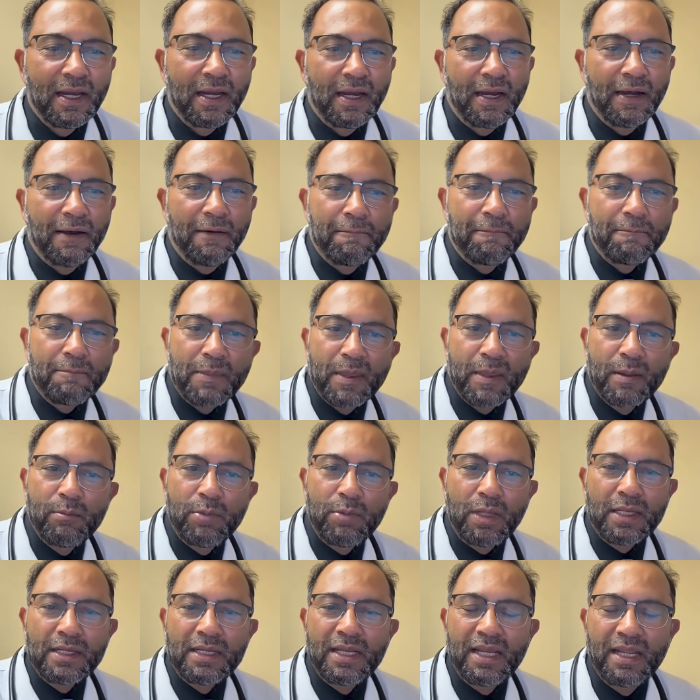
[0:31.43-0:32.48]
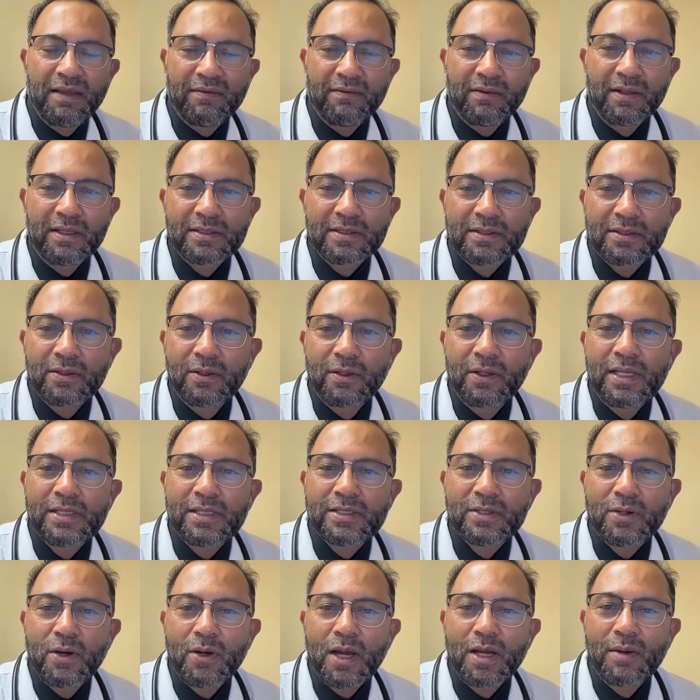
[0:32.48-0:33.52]
Blood levels. So
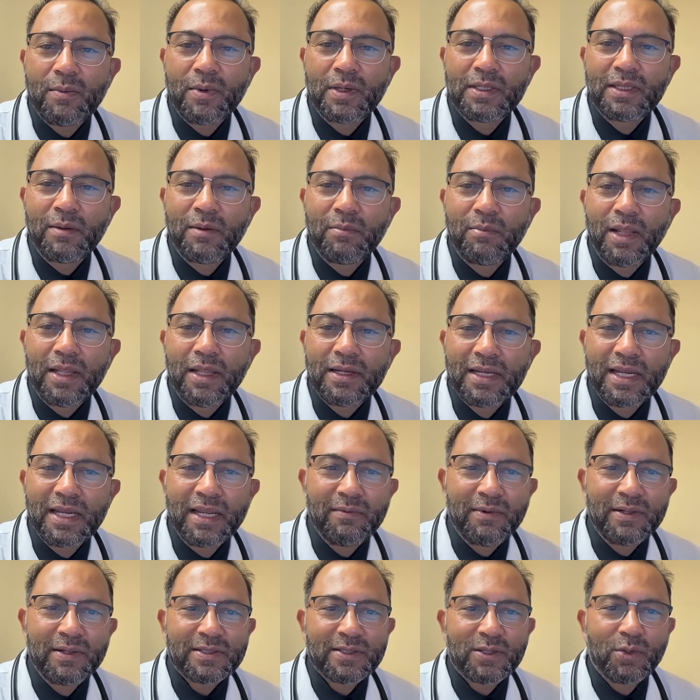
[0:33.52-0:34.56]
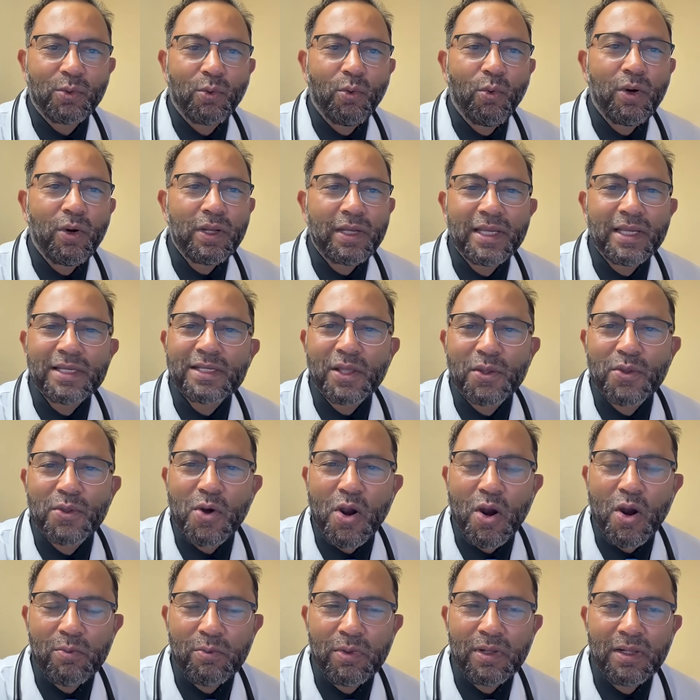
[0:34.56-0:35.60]
let's talk about the blood levels. So what is the
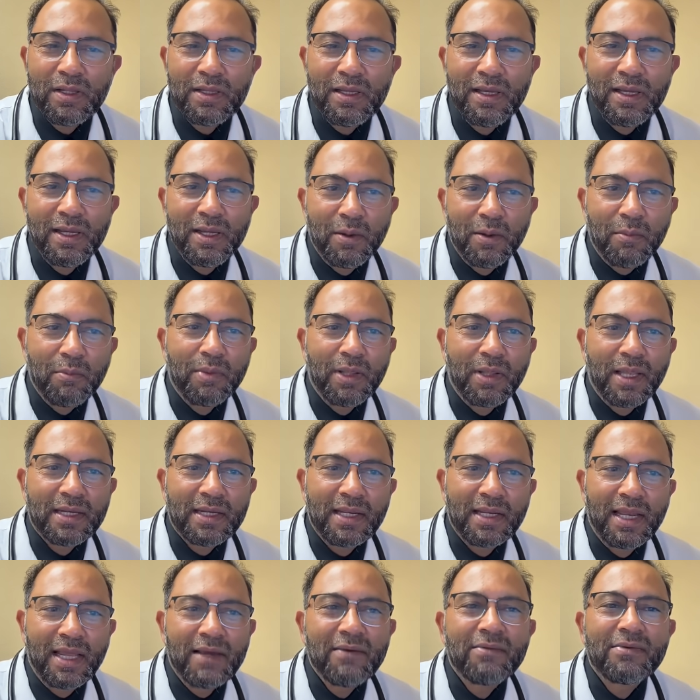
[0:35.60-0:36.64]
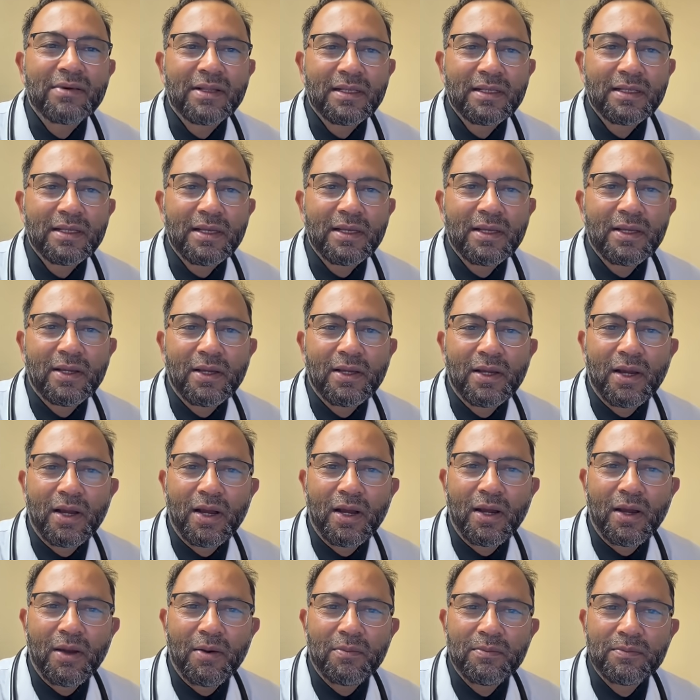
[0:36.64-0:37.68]
normal blood level
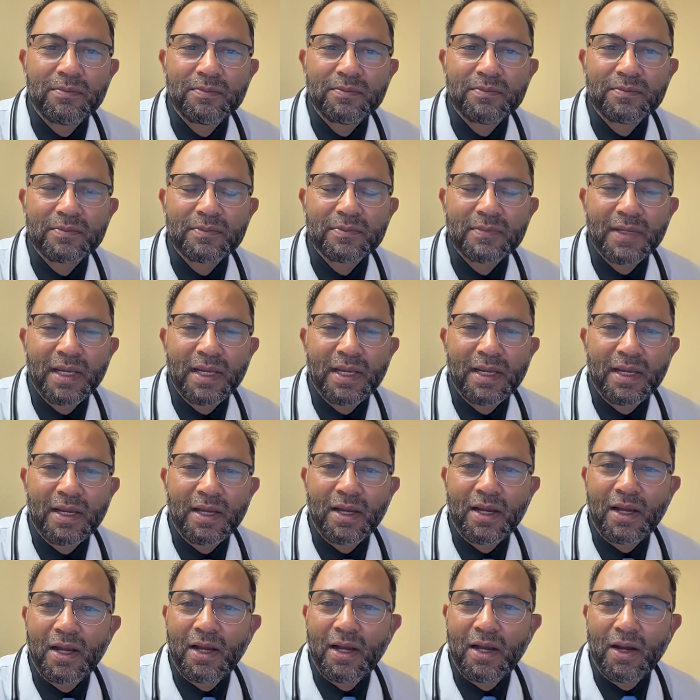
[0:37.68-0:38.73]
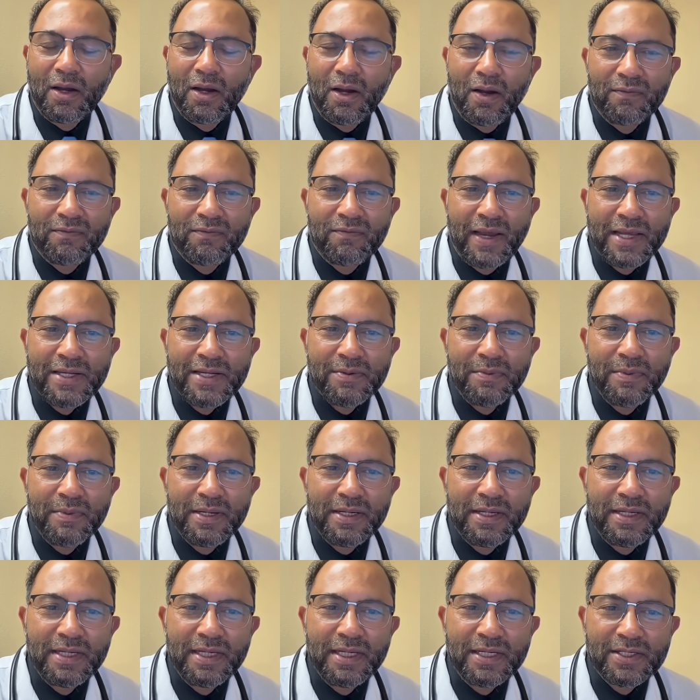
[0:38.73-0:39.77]
of
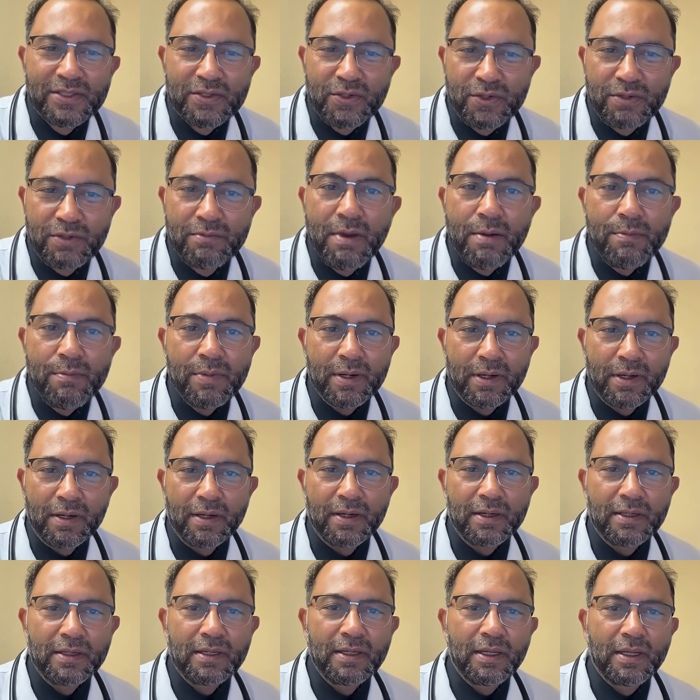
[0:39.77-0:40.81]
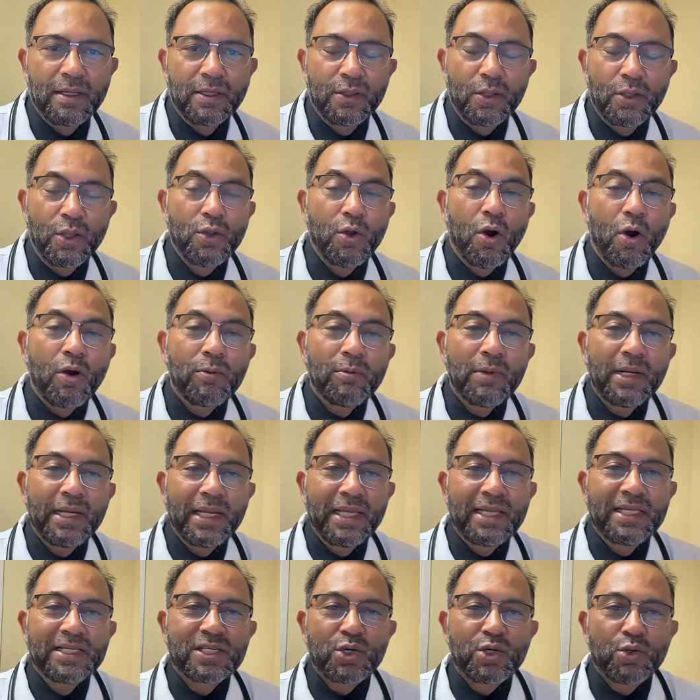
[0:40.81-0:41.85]
vitamin D? So remember, the normal
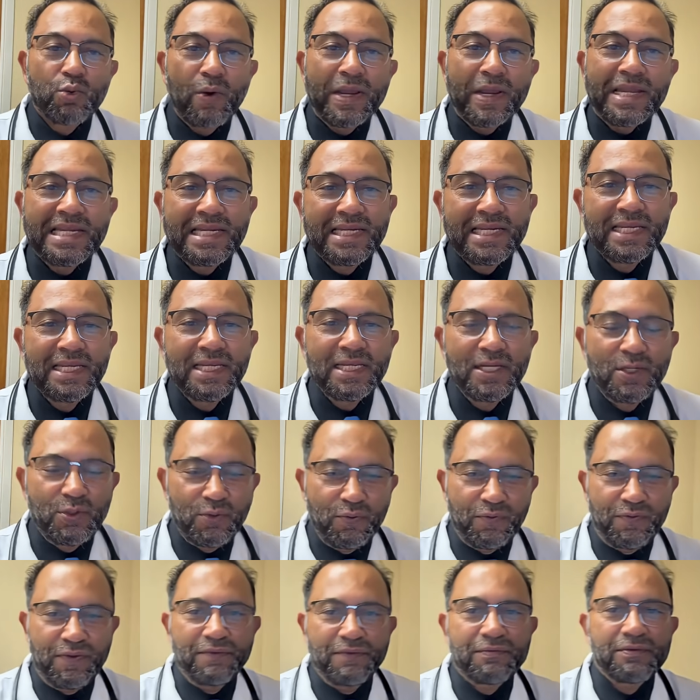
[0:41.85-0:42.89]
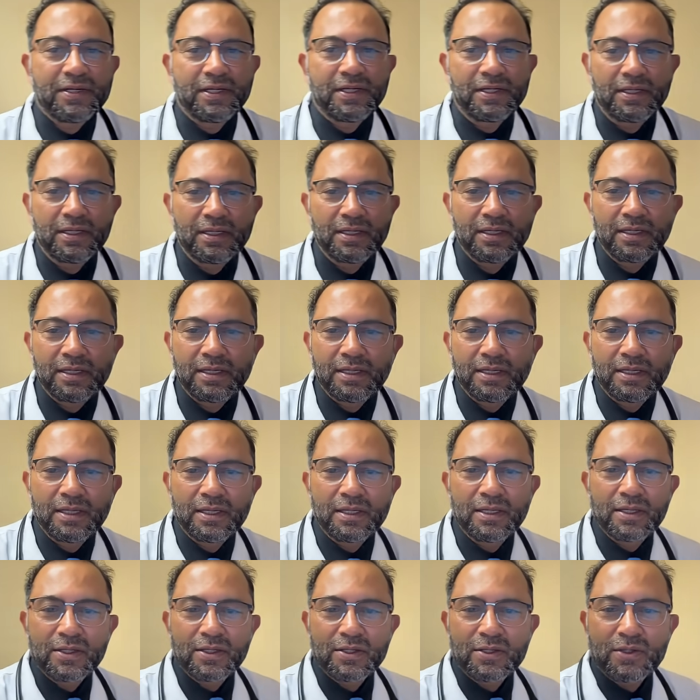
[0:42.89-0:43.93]
is 20 to 50.
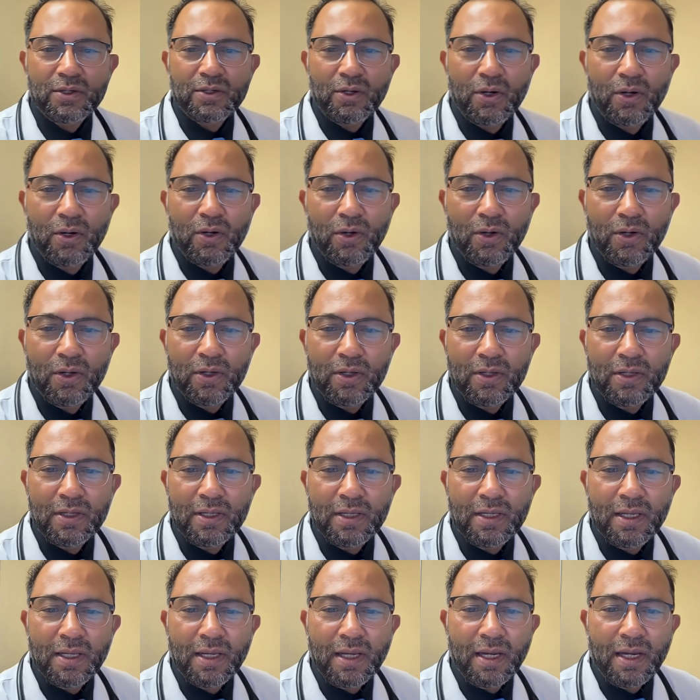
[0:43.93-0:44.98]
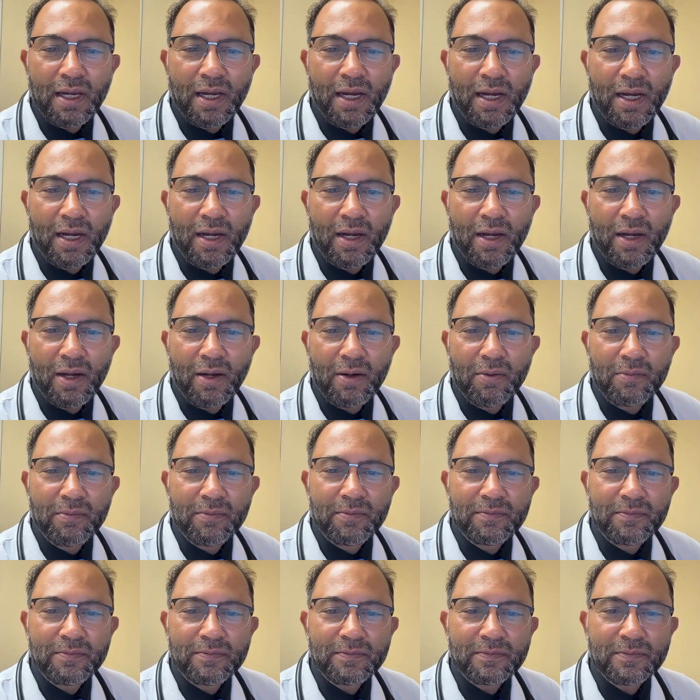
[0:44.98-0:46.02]
So
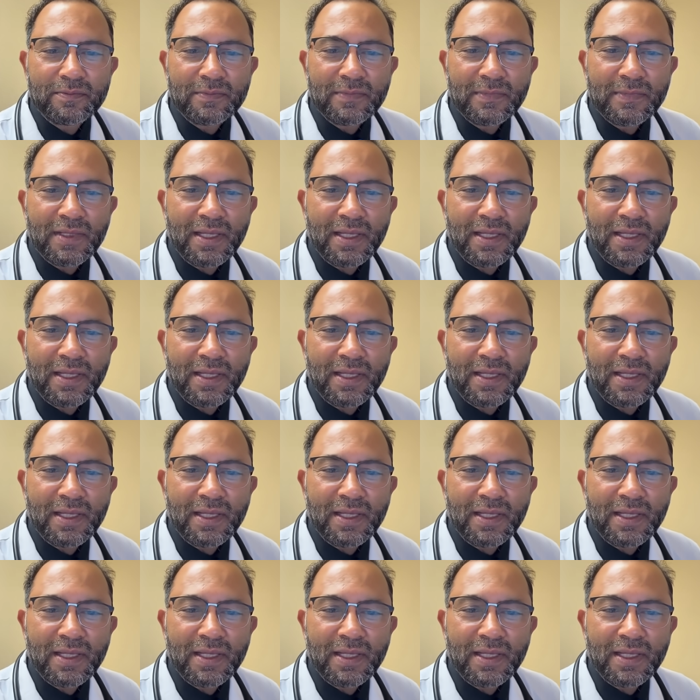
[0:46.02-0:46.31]
20